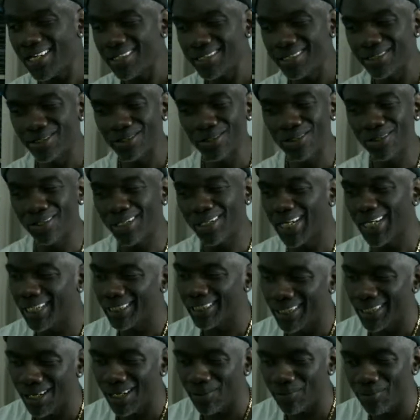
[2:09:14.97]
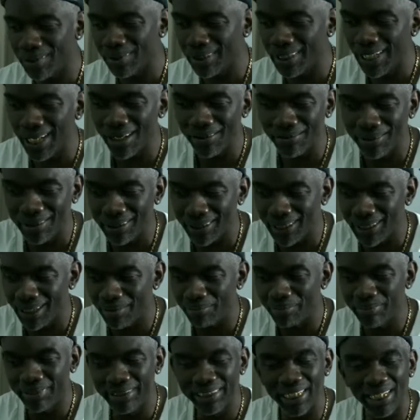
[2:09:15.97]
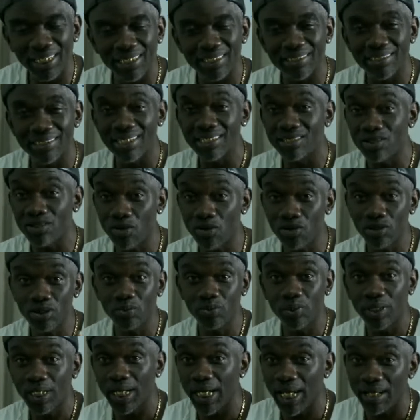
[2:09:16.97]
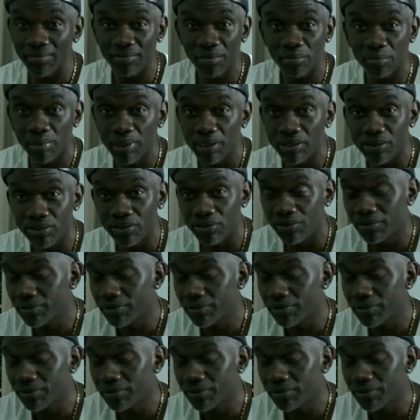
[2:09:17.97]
and all that. That one down there, I'm jealous. That's the only one I haven't been to.